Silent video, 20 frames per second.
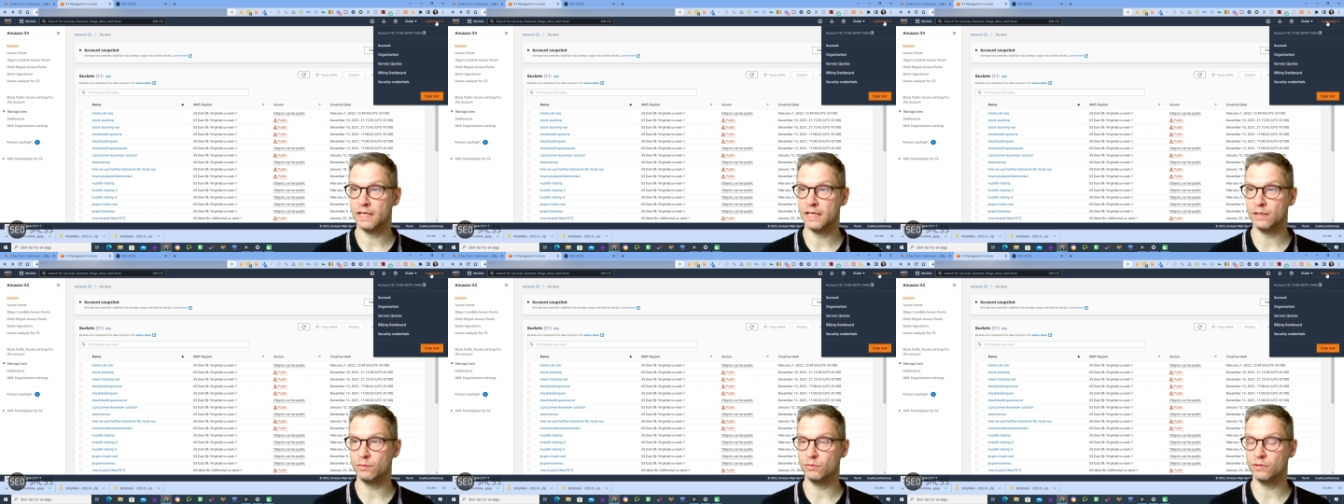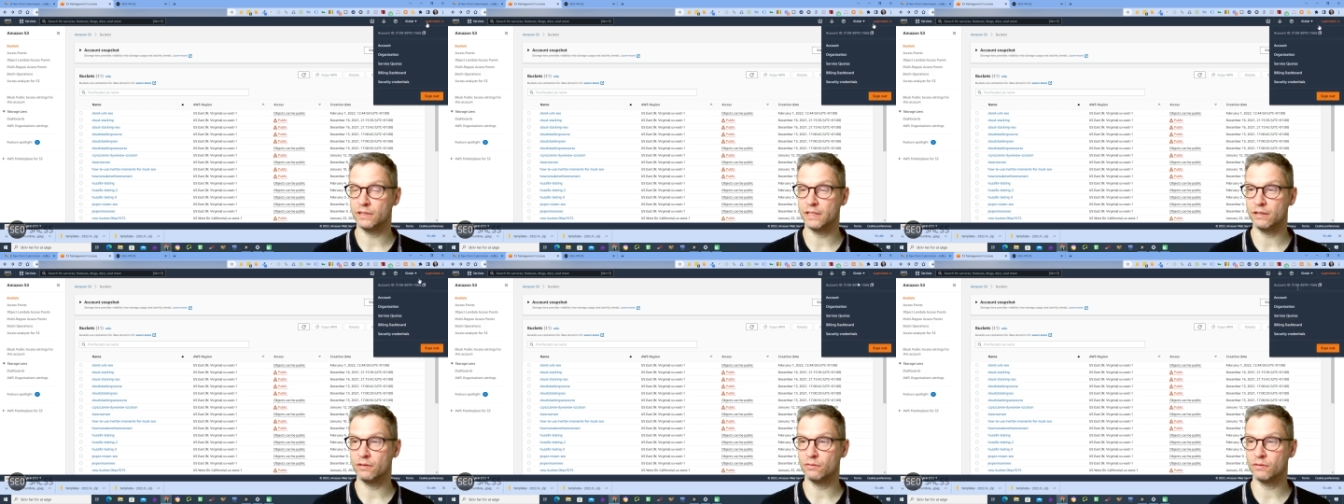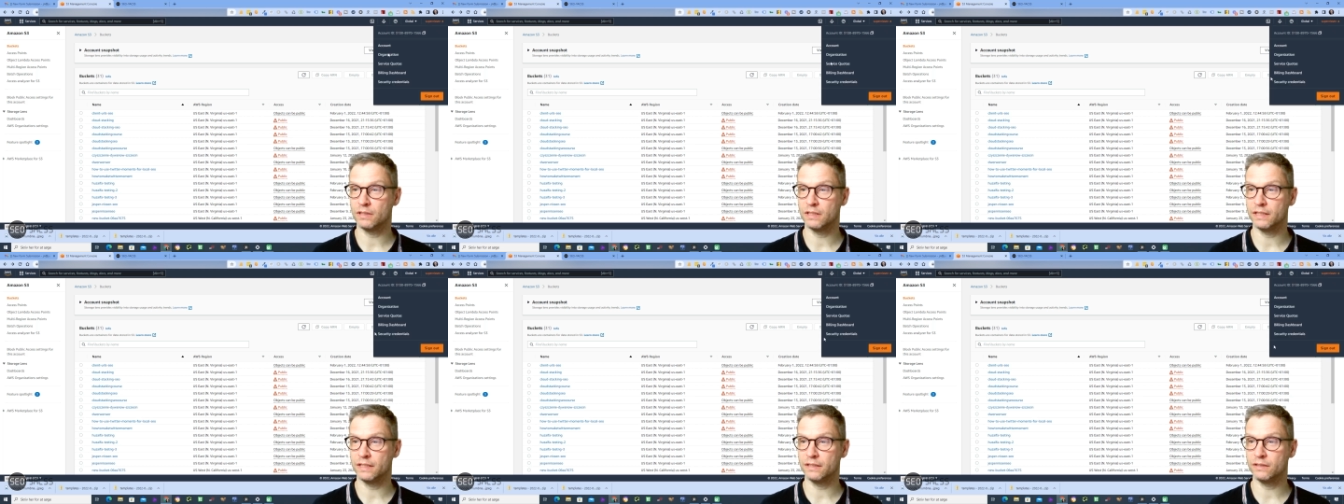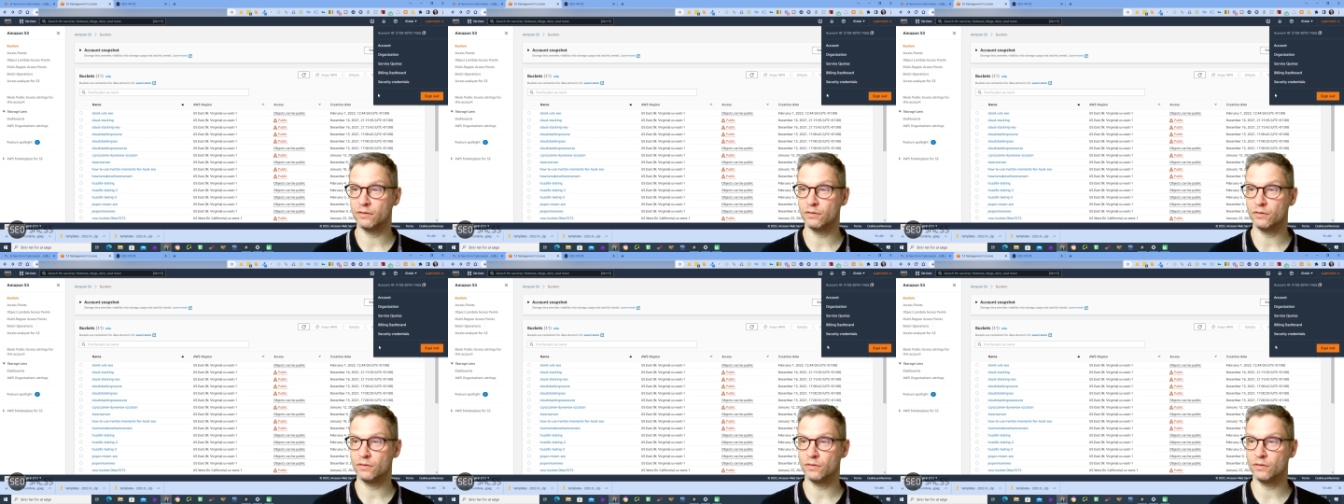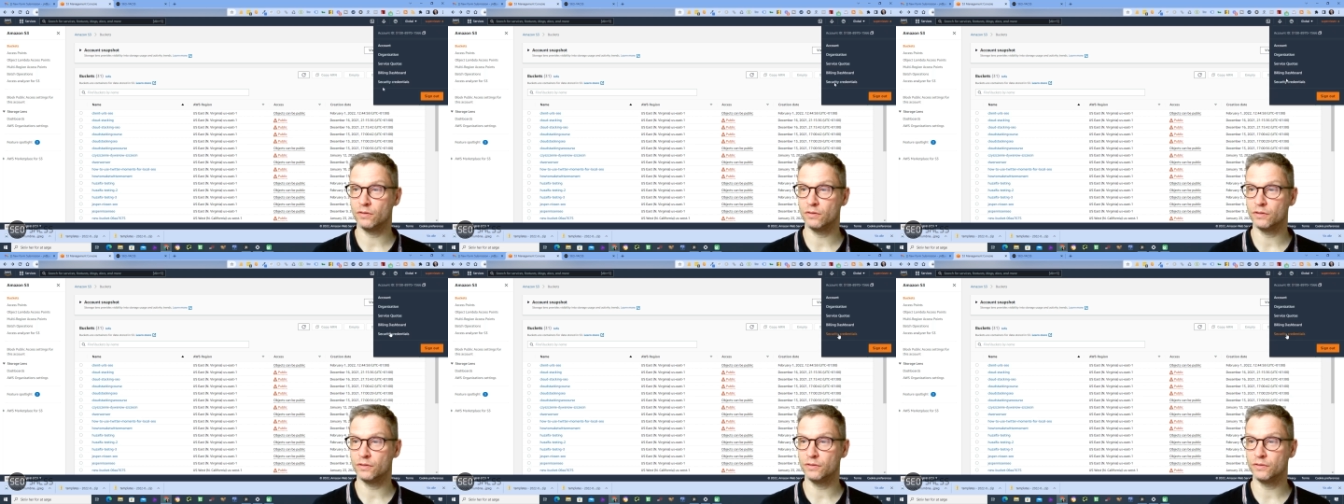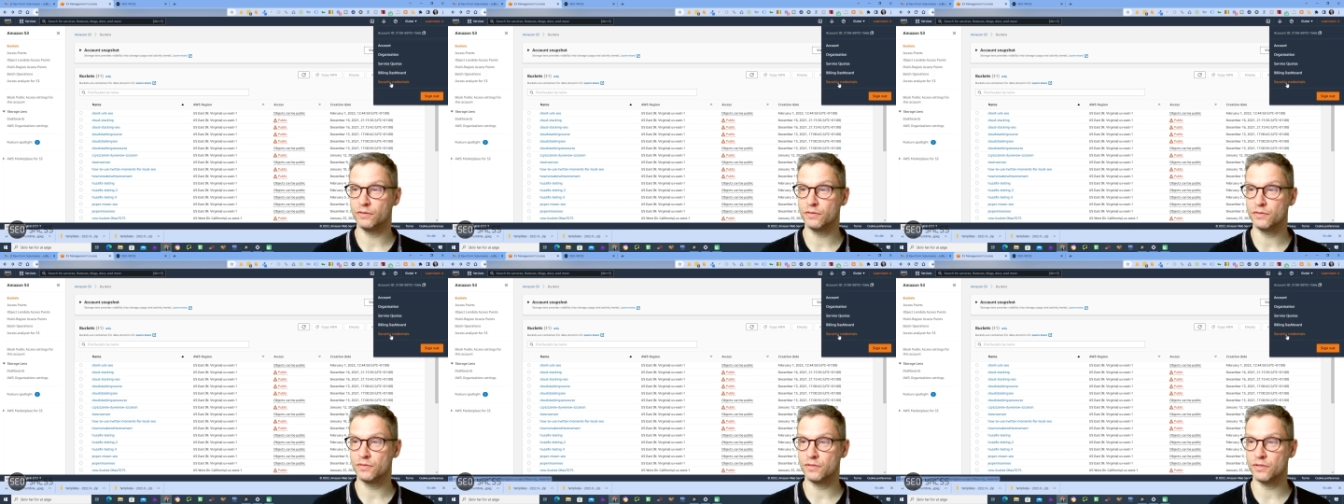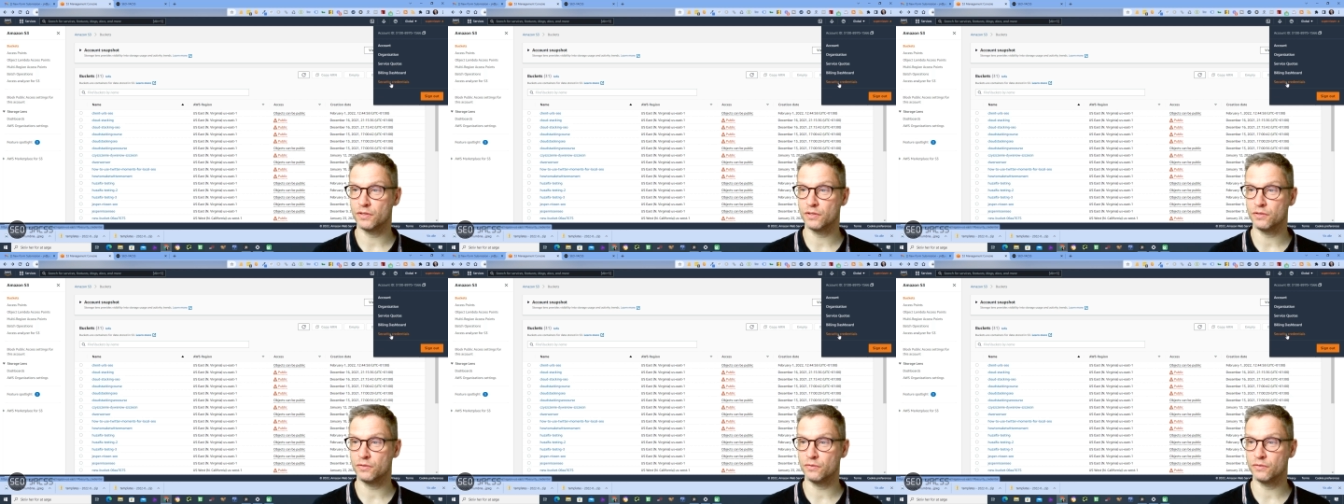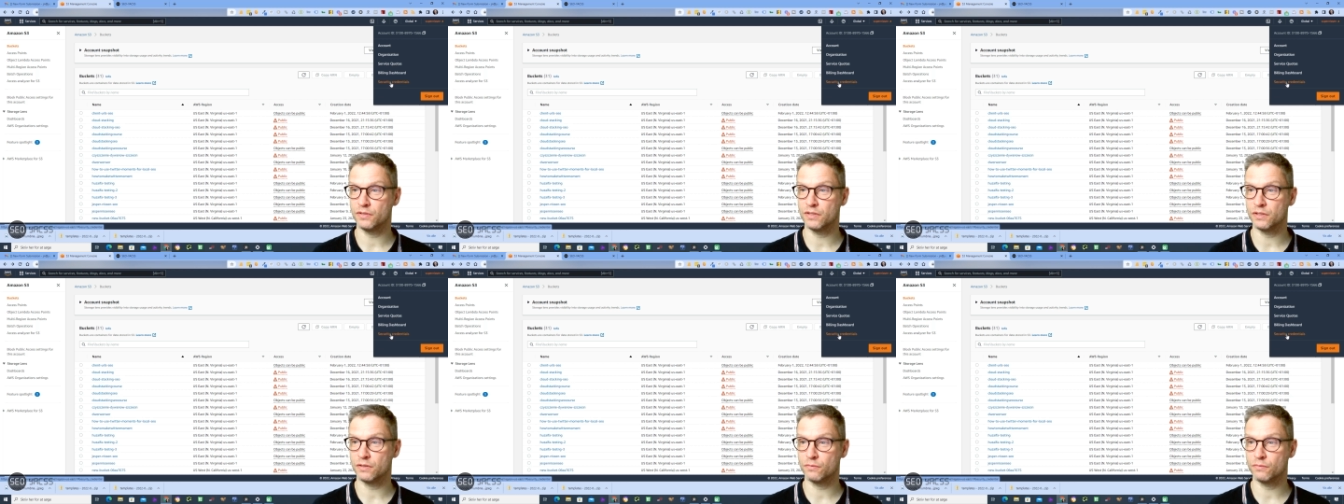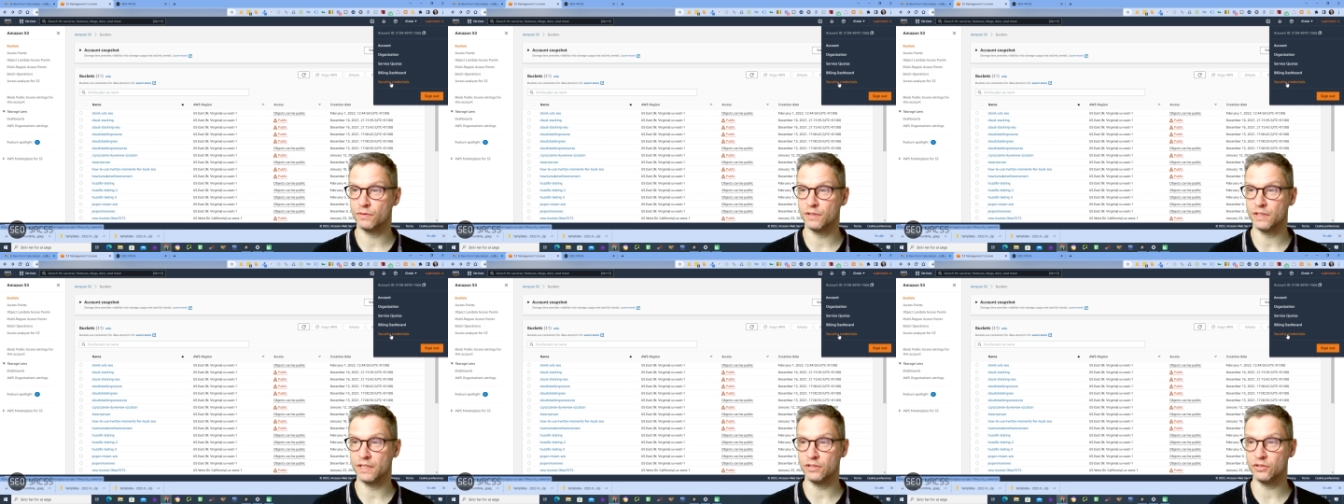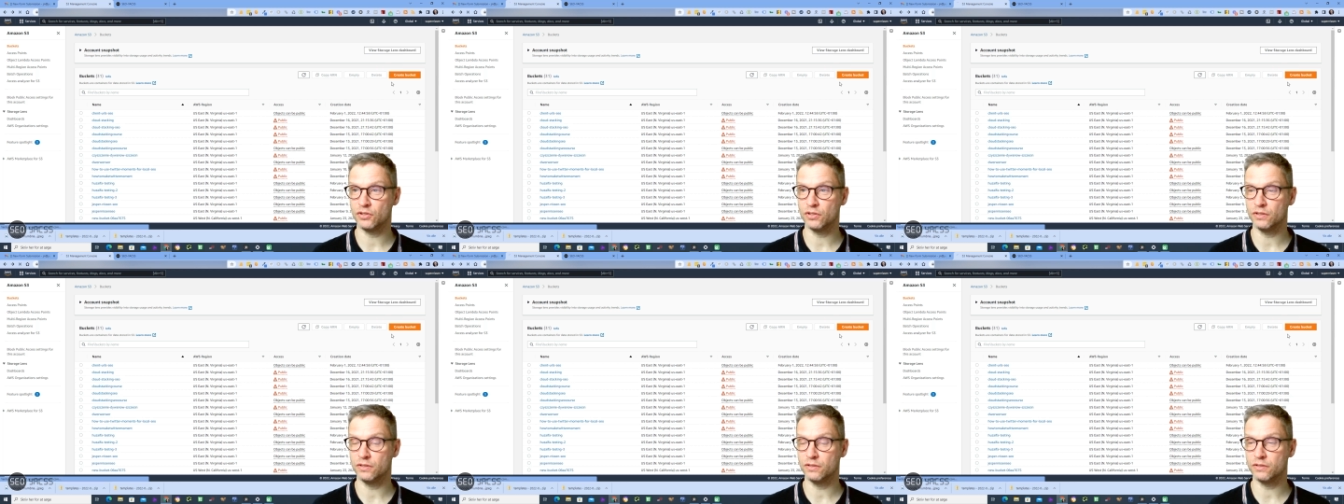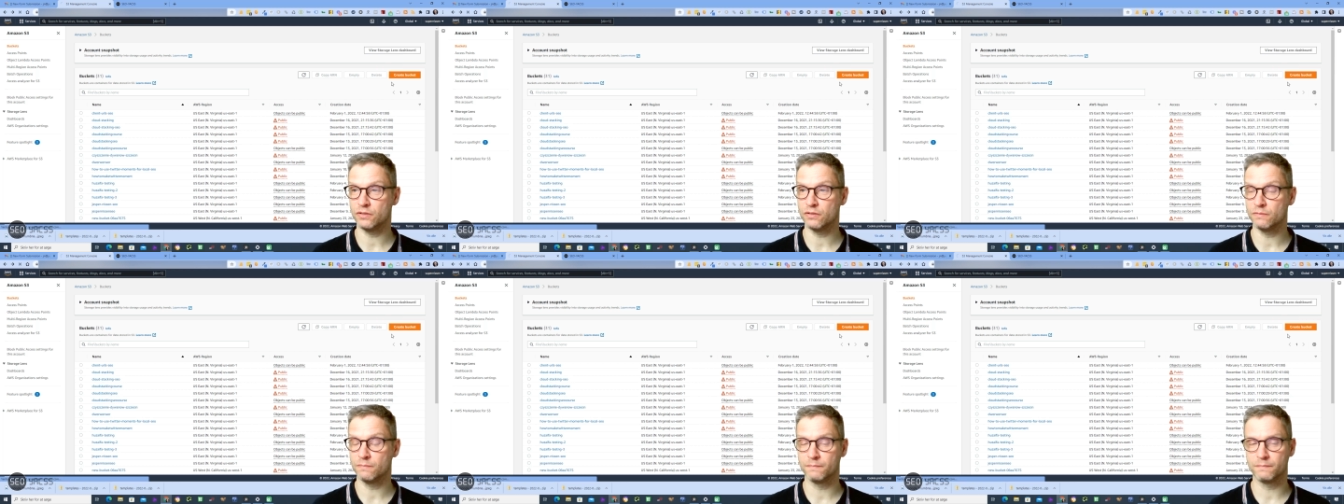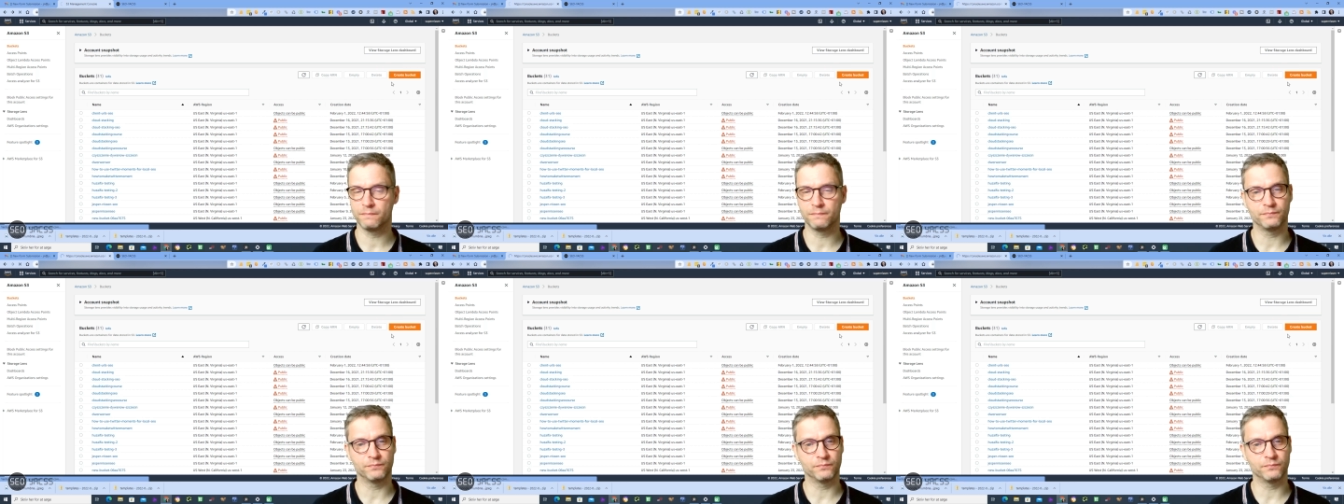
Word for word: I will now click on security credentials